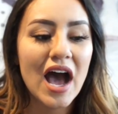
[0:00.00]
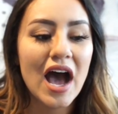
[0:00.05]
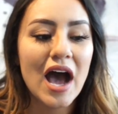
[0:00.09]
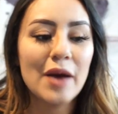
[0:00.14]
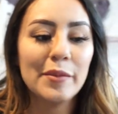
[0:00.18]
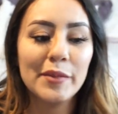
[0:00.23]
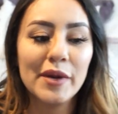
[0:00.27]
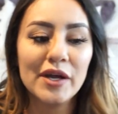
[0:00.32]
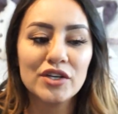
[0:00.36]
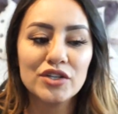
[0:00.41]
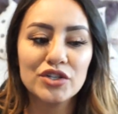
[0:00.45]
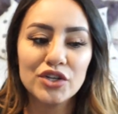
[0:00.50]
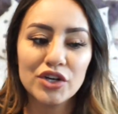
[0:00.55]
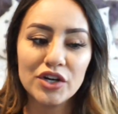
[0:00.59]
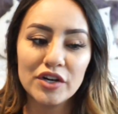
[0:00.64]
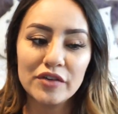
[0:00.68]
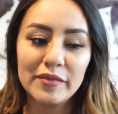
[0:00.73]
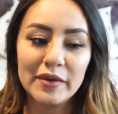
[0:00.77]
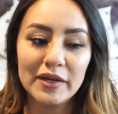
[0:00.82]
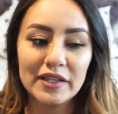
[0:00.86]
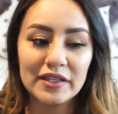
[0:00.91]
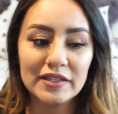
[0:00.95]
I'm not
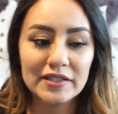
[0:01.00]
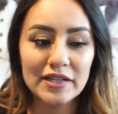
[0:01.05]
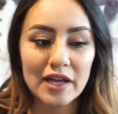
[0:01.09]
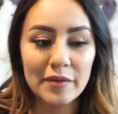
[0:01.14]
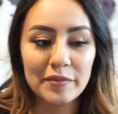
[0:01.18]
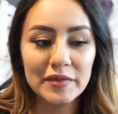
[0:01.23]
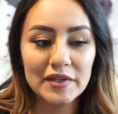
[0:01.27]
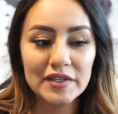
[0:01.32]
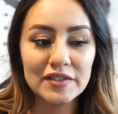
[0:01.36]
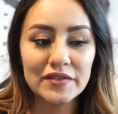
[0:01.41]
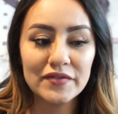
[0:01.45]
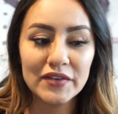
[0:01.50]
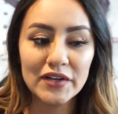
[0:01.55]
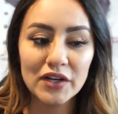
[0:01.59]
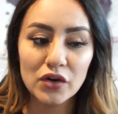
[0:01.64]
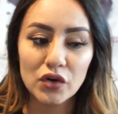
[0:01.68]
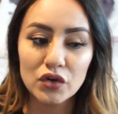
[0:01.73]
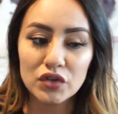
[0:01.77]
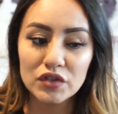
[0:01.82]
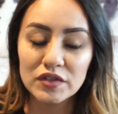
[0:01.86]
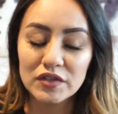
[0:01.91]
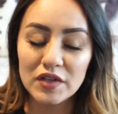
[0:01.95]
sure by the time this video
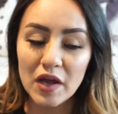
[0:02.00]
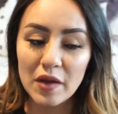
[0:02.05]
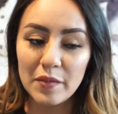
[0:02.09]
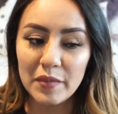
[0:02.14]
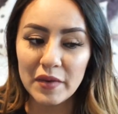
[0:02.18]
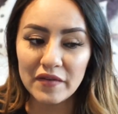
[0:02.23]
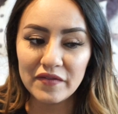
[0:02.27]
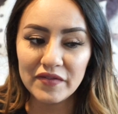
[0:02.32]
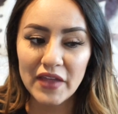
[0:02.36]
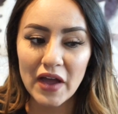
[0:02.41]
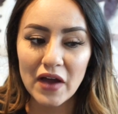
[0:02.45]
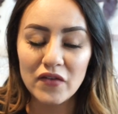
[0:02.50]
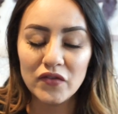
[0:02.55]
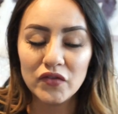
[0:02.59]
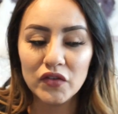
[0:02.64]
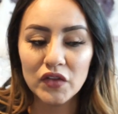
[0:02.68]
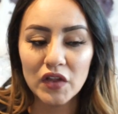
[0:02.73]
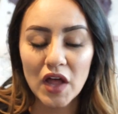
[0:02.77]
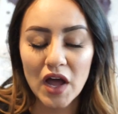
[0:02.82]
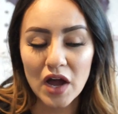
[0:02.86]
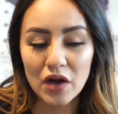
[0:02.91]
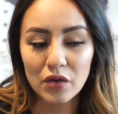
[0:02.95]
goes up if that
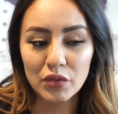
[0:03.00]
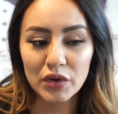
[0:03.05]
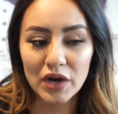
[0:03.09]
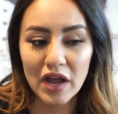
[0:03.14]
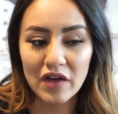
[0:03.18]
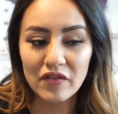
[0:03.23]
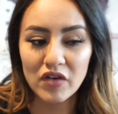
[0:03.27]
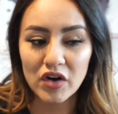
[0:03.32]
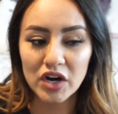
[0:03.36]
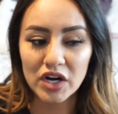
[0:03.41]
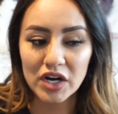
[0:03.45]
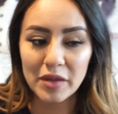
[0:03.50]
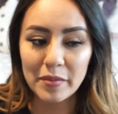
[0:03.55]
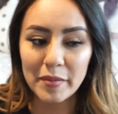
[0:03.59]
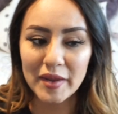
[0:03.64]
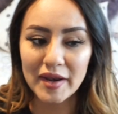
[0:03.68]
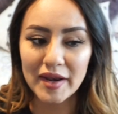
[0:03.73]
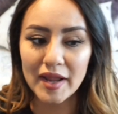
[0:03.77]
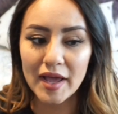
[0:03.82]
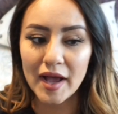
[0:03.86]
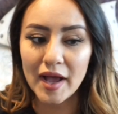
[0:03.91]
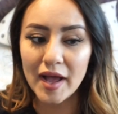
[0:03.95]
vlog would have already
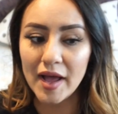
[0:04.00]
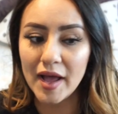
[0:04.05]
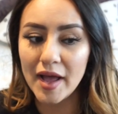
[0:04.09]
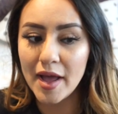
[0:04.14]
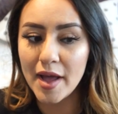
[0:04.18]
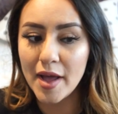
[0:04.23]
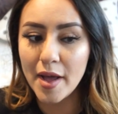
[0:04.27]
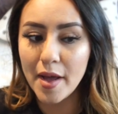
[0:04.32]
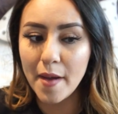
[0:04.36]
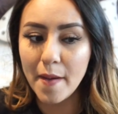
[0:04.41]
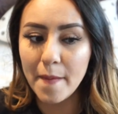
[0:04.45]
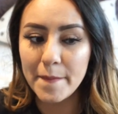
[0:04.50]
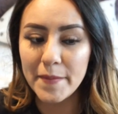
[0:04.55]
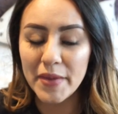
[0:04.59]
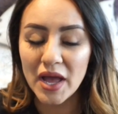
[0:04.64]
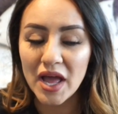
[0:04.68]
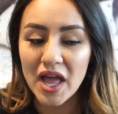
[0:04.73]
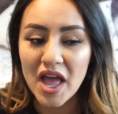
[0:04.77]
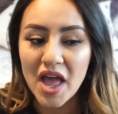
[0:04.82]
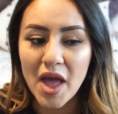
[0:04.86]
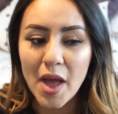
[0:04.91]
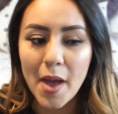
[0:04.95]
been up,
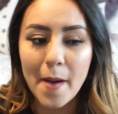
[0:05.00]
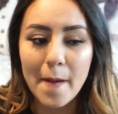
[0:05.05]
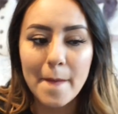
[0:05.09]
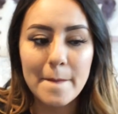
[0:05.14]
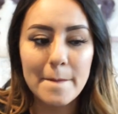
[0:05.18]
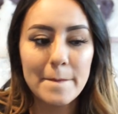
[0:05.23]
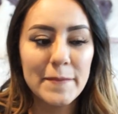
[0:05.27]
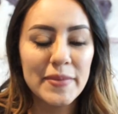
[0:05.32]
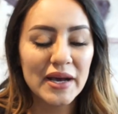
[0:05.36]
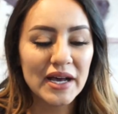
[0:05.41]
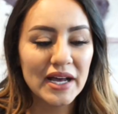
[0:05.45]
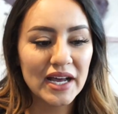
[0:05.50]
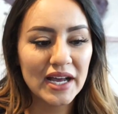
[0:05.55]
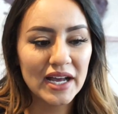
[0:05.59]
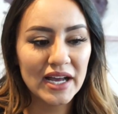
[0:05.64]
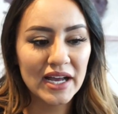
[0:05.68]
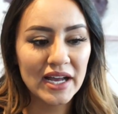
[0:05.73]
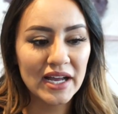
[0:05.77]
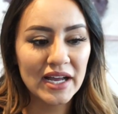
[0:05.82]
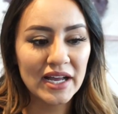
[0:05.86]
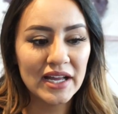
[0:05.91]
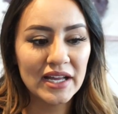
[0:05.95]

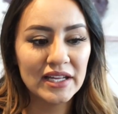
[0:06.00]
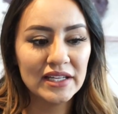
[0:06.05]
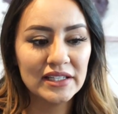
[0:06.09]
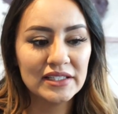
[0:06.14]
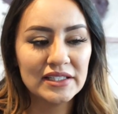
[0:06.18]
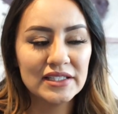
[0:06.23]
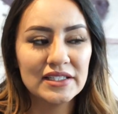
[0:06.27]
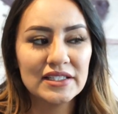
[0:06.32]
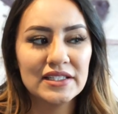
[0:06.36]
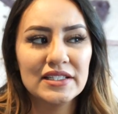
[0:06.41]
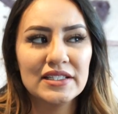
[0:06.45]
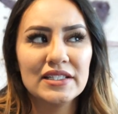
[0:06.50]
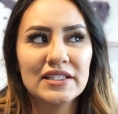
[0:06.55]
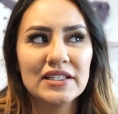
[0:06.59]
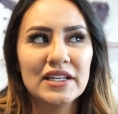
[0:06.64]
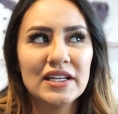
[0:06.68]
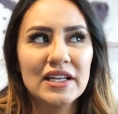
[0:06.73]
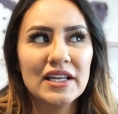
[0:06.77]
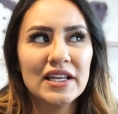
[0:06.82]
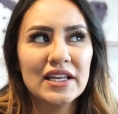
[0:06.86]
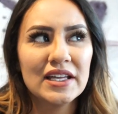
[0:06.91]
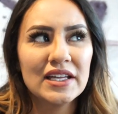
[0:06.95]
but
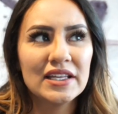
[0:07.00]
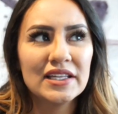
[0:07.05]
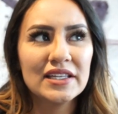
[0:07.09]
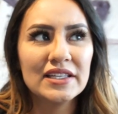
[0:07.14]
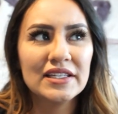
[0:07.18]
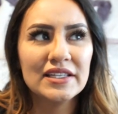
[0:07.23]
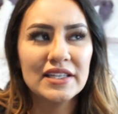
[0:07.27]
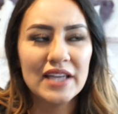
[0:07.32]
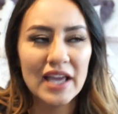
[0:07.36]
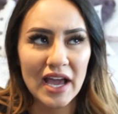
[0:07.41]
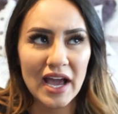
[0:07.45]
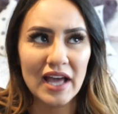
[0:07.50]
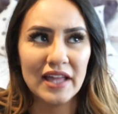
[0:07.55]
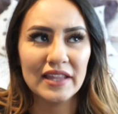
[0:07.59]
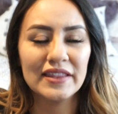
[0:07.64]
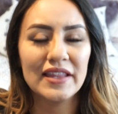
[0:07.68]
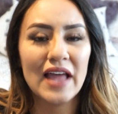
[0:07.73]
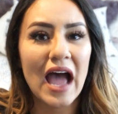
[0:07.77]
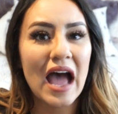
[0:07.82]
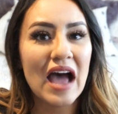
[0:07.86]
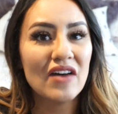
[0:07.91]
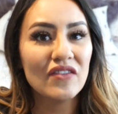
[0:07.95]
yeah,
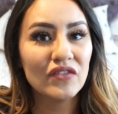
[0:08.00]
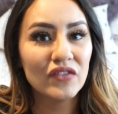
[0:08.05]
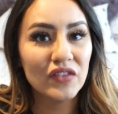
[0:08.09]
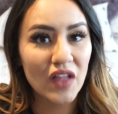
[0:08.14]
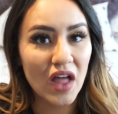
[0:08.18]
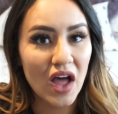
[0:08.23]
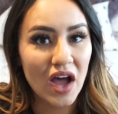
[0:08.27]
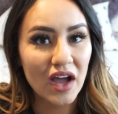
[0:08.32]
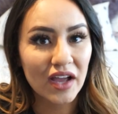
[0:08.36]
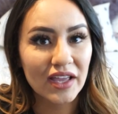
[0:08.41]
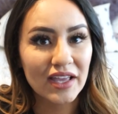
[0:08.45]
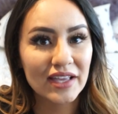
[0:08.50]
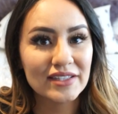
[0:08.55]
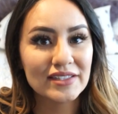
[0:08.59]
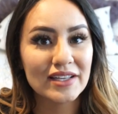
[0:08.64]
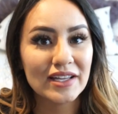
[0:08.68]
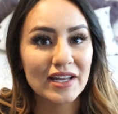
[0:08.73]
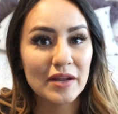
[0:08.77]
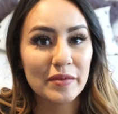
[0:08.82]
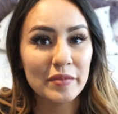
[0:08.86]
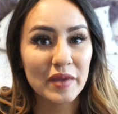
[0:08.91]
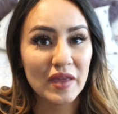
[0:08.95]
that vlog is
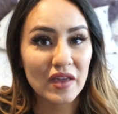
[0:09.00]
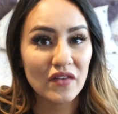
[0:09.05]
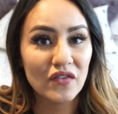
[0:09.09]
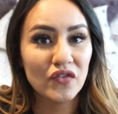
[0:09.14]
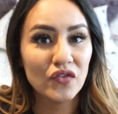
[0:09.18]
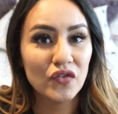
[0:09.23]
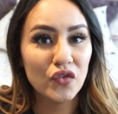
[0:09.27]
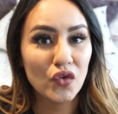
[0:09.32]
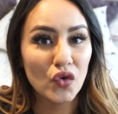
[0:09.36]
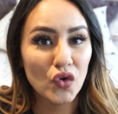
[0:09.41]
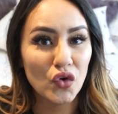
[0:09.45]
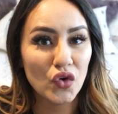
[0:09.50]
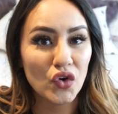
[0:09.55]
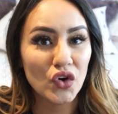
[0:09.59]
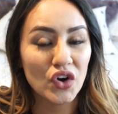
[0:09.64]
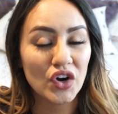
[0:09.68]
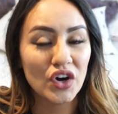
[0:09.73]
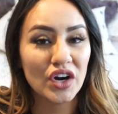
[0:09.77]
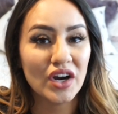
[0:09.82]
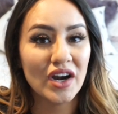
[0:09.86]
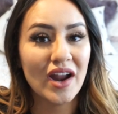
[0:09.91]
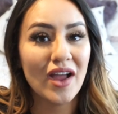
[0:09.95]
gonna be
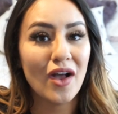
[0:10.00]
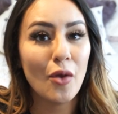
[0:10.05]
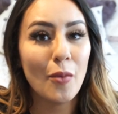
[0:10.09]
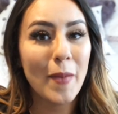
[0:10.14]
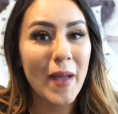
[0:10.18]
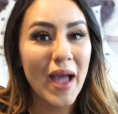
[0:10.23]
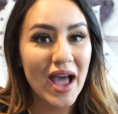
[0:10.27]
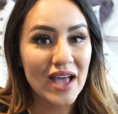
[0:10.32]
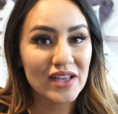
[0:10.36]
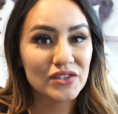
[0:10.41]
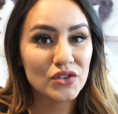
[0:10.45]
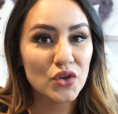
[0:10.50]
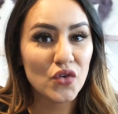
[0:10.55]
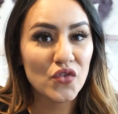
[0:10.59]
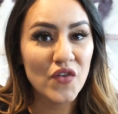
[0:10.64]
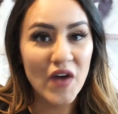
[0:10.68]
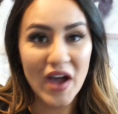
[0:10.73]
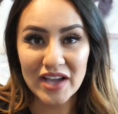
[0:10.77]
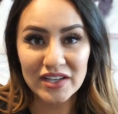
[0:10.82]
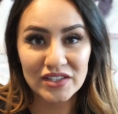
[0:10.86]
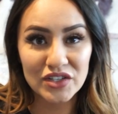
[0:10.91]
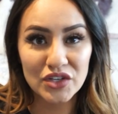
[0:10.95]
for El Paso
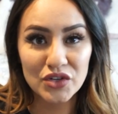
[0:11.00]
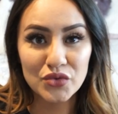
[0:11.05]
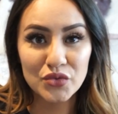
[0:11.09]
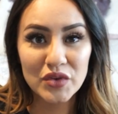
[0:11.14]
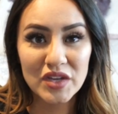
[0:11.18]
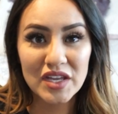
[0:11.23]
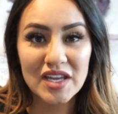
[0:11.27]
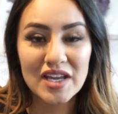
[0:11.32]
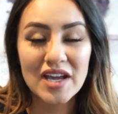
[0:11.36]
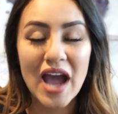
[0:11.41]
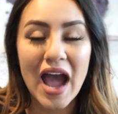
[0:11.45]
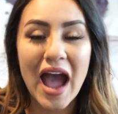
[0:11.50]
Fashion Week.